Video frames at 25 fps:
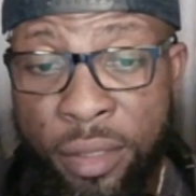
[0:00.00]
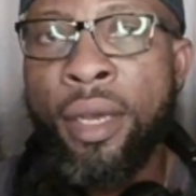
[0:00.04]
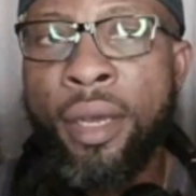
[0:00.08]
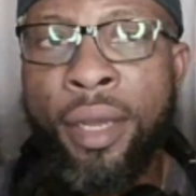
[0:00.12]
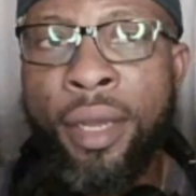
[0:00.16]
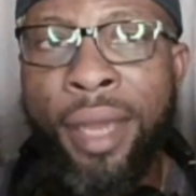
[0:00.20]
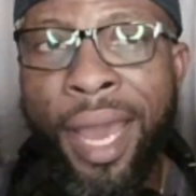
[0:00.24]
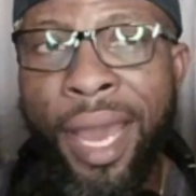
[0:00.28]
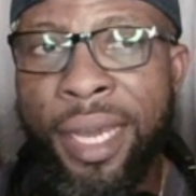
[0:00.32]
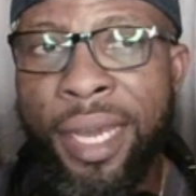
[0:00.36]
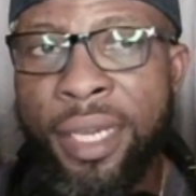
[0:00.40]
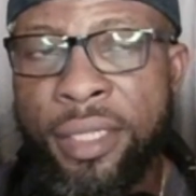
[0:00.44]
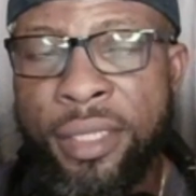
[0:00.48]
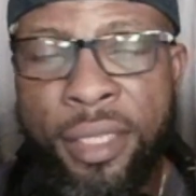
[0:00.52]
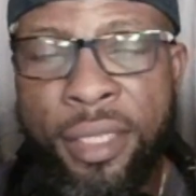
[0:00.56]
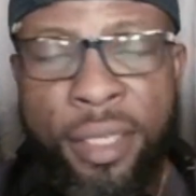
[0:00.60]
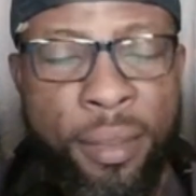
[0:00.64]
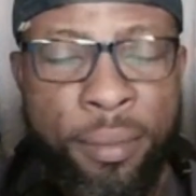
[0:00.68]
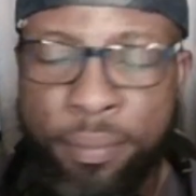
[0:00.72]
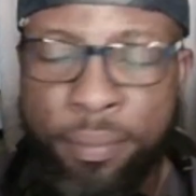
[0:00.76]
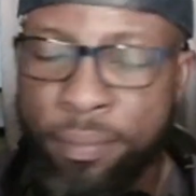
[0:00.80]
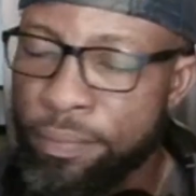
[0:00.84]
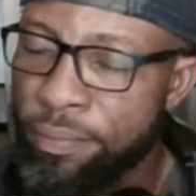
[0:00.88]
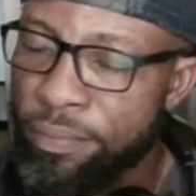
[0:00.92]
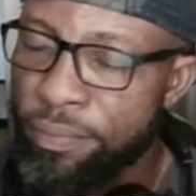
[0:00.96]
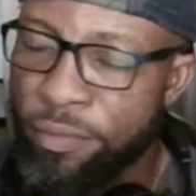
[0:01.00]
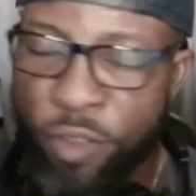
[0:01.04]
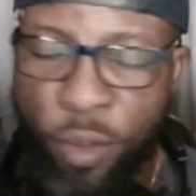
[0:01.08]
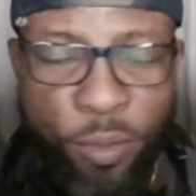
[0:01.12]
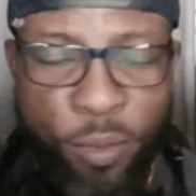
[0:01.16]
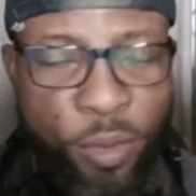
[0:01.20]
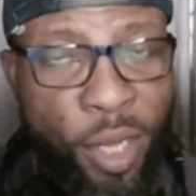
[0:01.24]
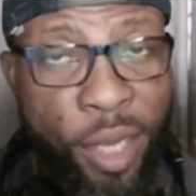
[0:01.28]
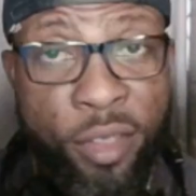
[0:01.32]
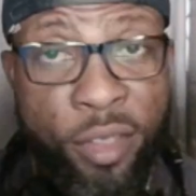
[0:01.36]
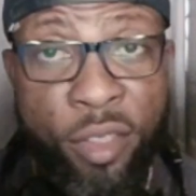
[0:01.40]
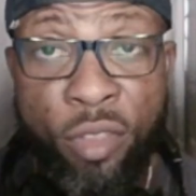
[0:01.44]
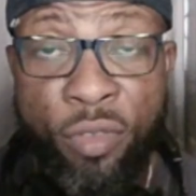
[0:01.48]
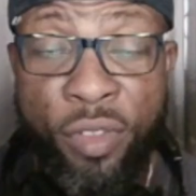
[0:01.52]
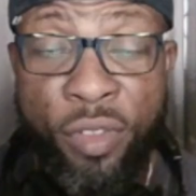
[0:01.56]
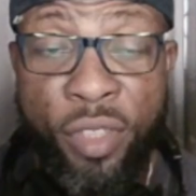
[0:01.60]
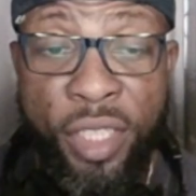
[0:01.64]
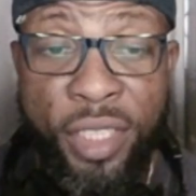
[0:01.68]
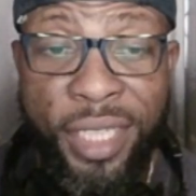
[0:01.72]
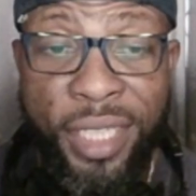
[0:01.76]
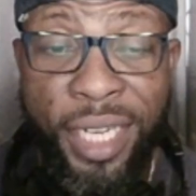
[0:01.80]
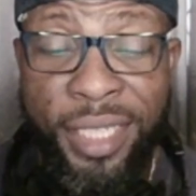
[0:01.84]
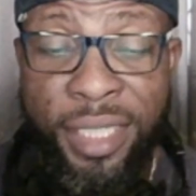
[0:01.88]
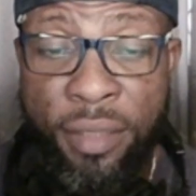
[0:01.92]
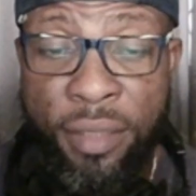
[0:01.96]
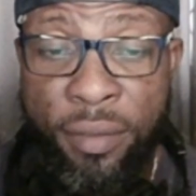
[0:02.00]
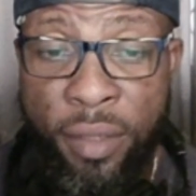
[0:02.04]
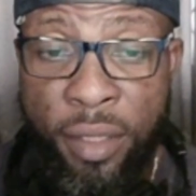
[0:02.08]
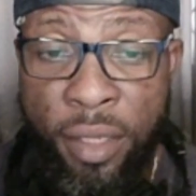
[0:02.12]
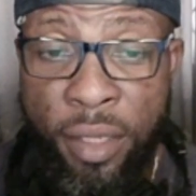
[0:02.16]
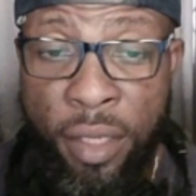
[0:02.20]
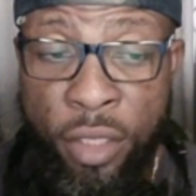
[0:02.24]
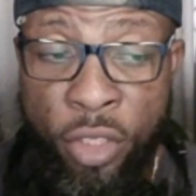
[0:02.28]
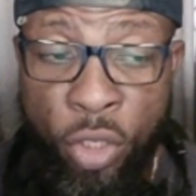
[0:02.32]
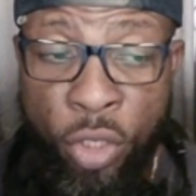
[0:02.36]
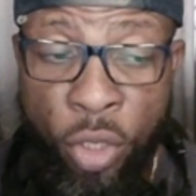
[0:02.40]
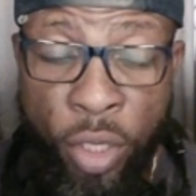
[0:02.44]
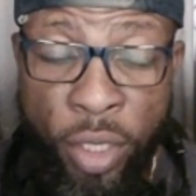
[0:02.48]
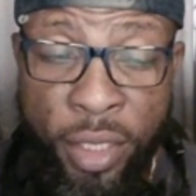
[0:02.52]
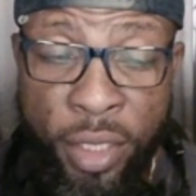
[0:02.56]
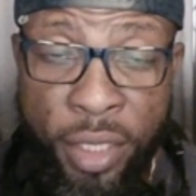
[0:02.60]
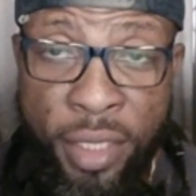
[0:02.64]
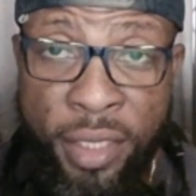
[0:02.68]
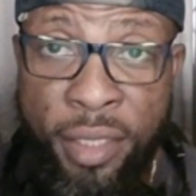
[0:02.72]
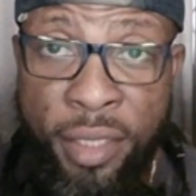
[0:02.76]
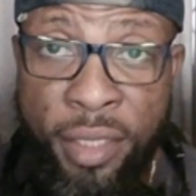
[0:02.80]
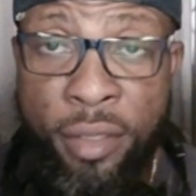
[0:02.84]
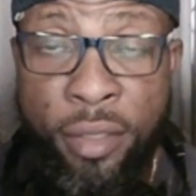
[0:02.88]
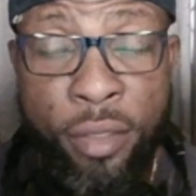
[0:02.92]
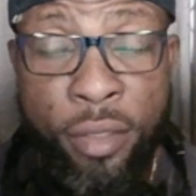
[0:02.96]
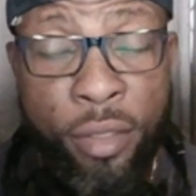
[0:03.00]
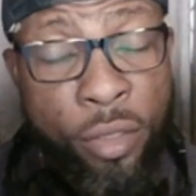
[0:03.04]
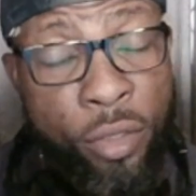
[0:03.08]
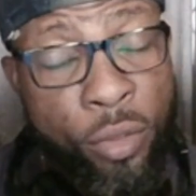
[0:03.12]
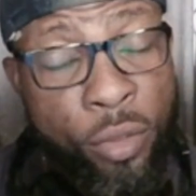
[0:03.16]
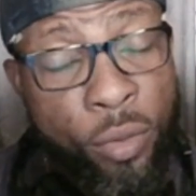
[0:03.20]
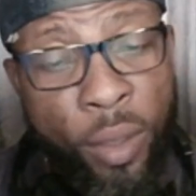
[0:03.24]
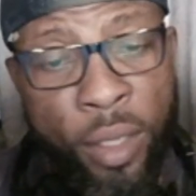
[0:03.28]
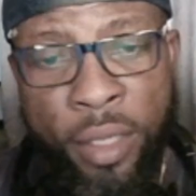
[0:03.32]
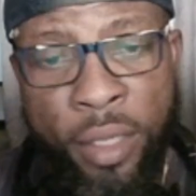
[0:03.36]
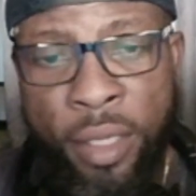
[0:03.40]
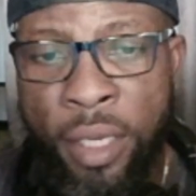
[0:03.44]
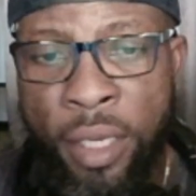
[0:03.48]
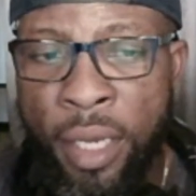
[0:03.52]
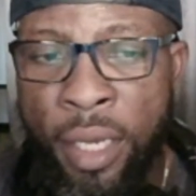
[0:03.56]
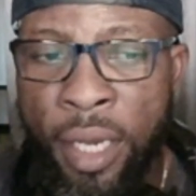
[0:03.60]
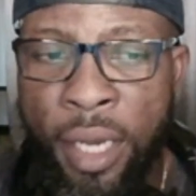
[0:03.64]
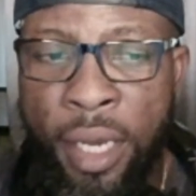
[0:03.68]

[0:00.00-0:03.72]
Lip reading: You guys, from start to finish, I definitely enjoyed listening to this one.